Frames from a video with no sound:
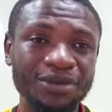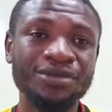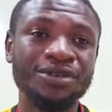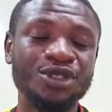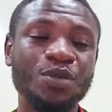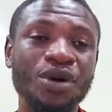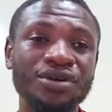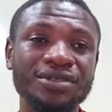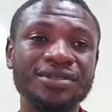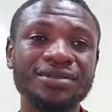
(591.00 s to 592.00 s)
on
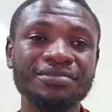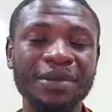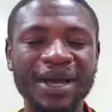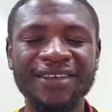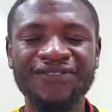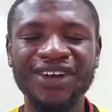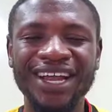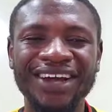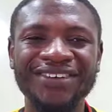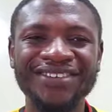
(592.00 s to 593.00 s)
sports. Bye bye for
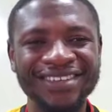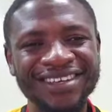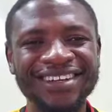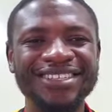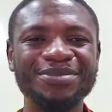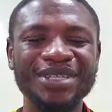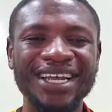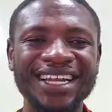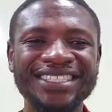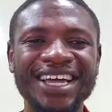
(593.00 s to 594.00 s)
now. Let's meet
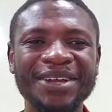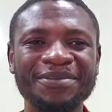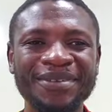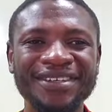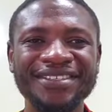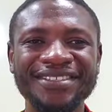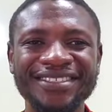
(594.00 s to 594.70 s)
another time.